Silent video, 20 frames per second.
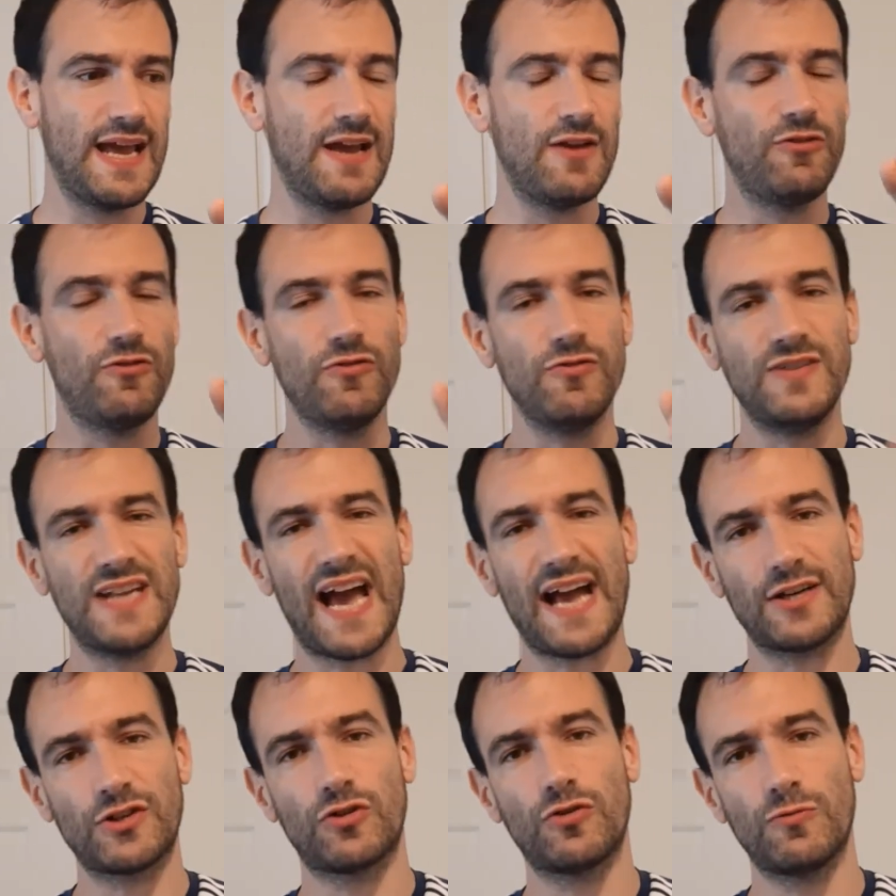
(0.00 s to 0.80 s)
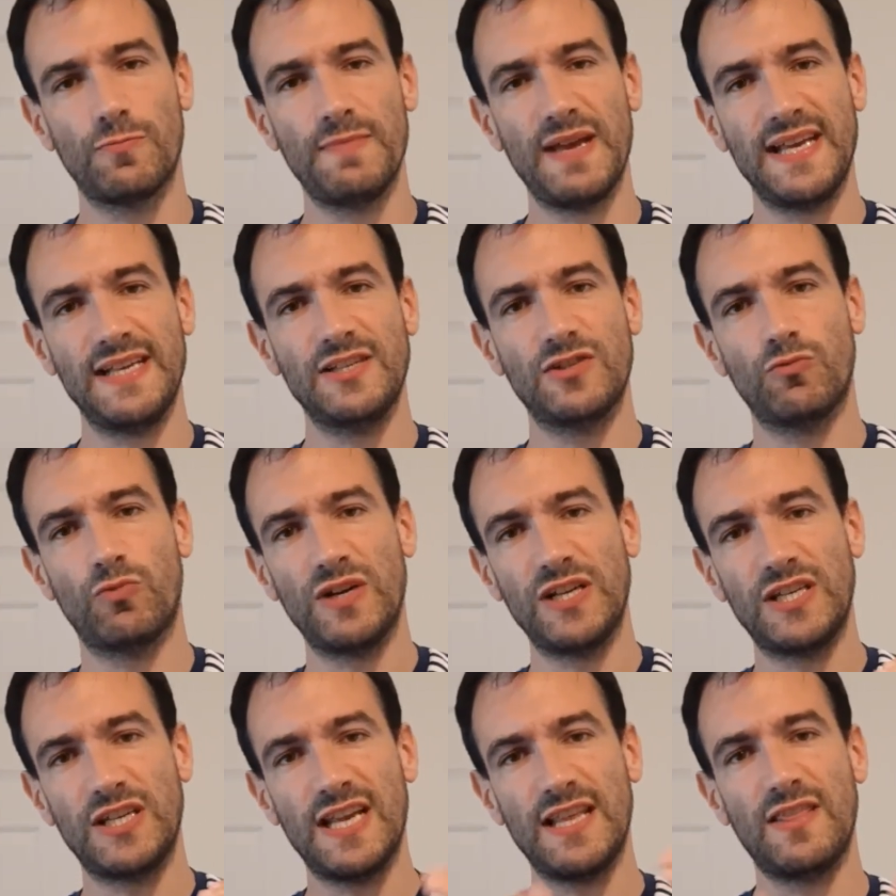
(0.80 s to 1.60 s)
through natural means,
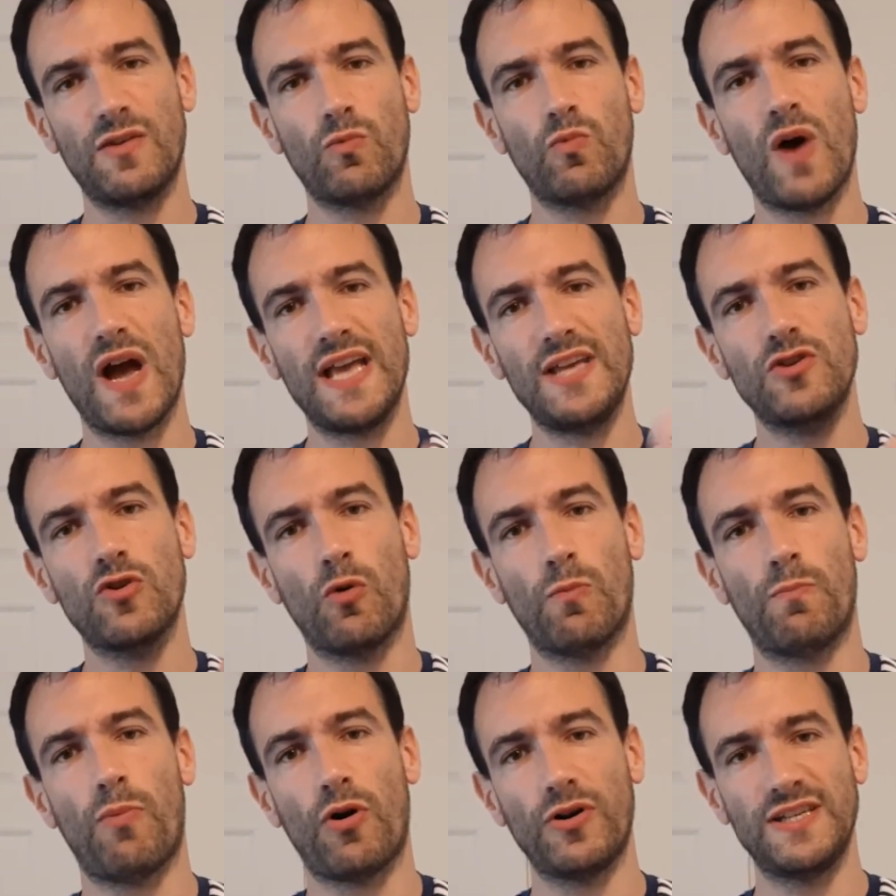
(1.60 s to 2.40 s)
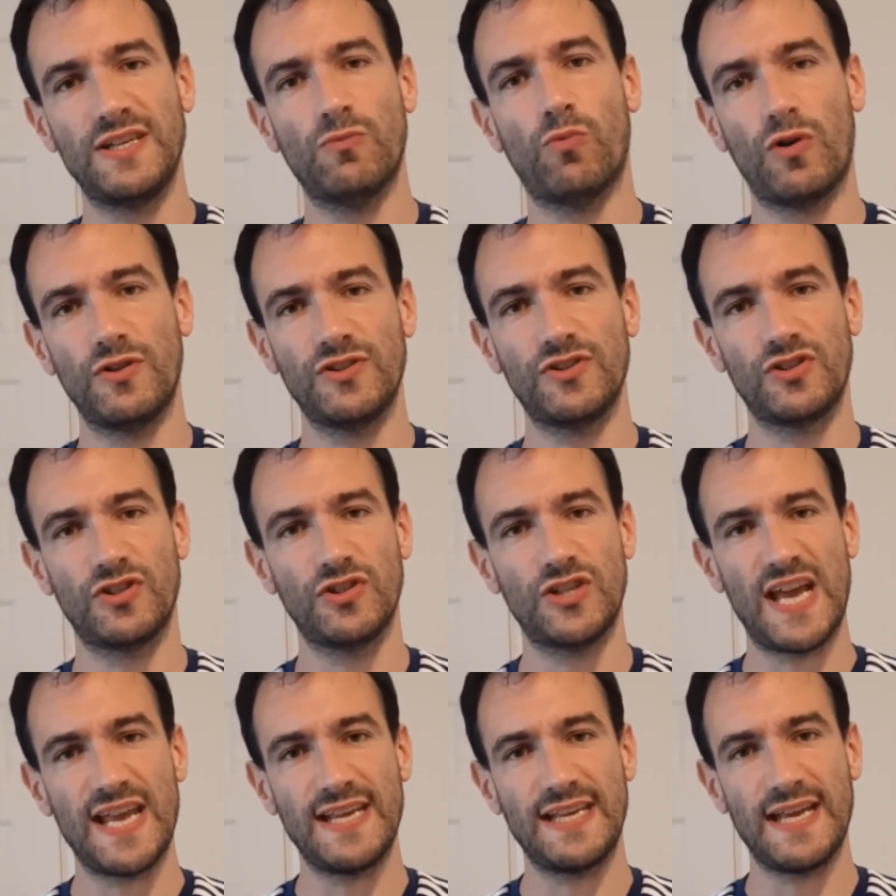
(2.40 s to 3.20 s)
which in the way your body wants to
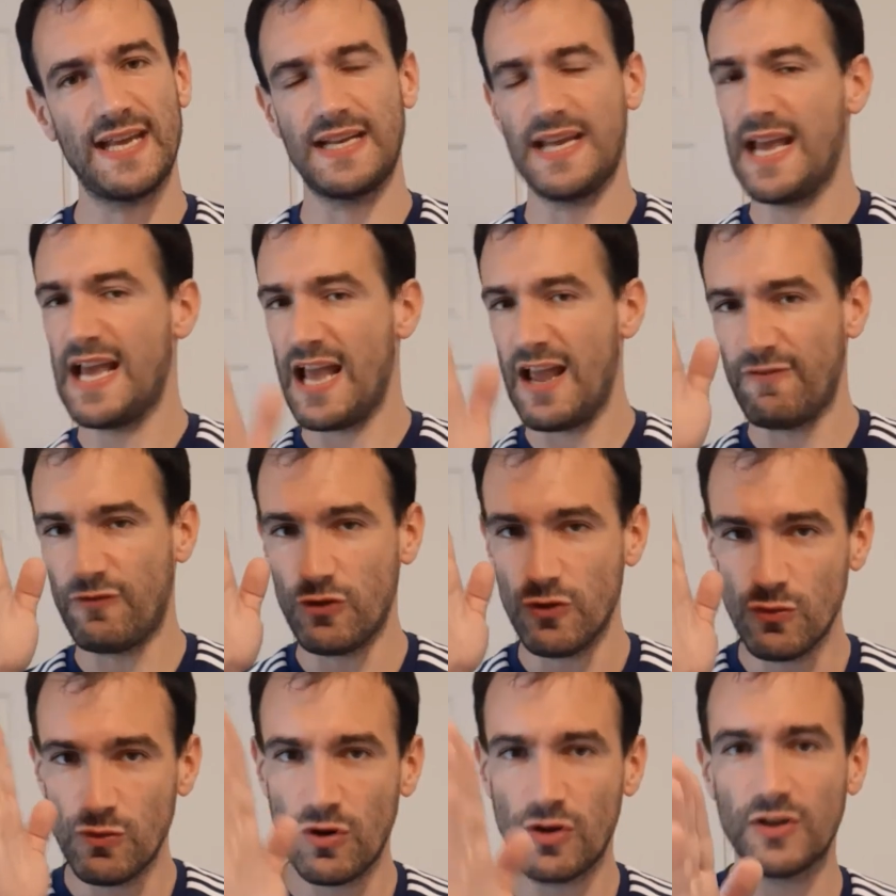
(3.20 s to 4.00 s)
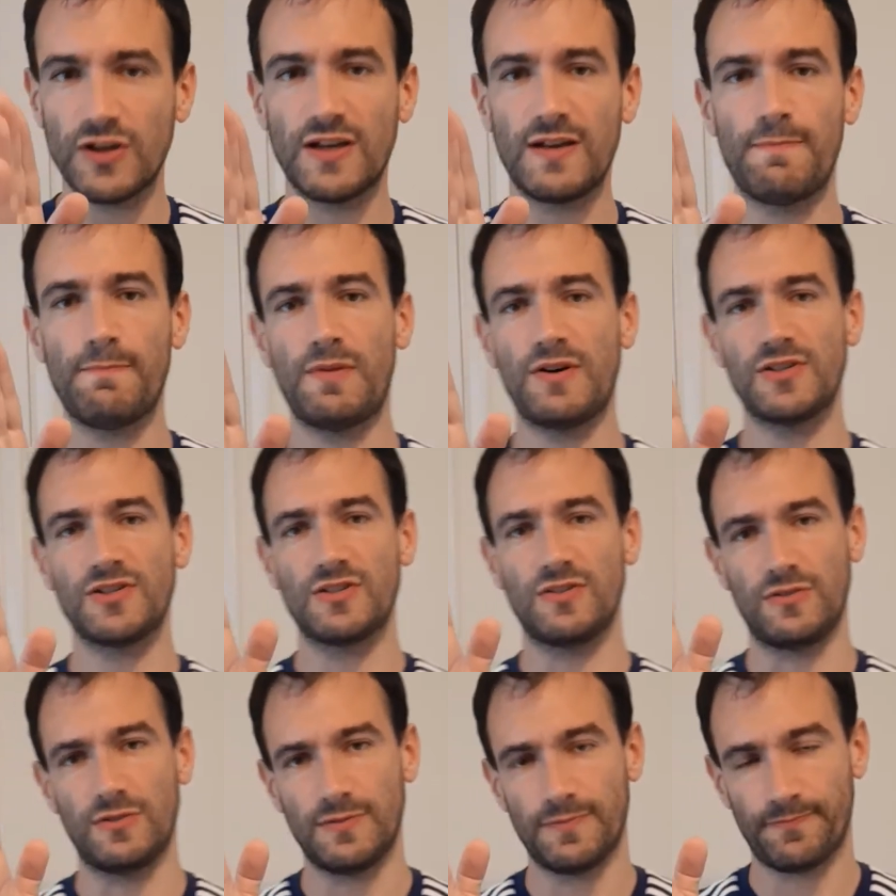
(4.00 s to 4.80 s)
take it. If you look at a
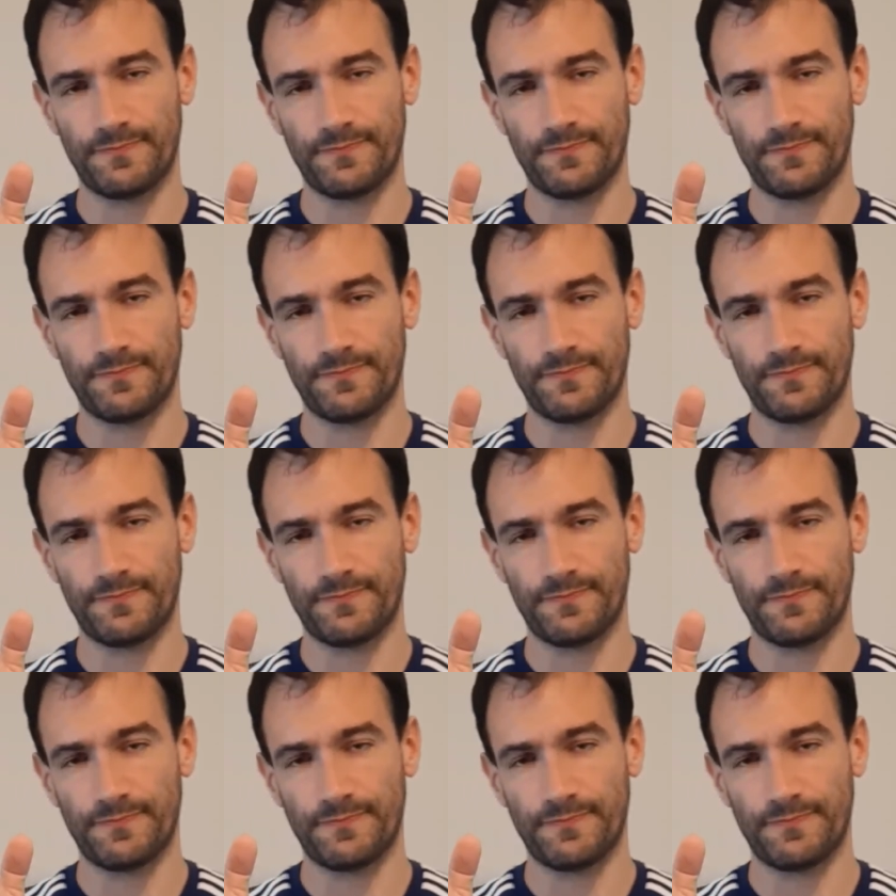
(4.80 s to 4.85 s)
muscle,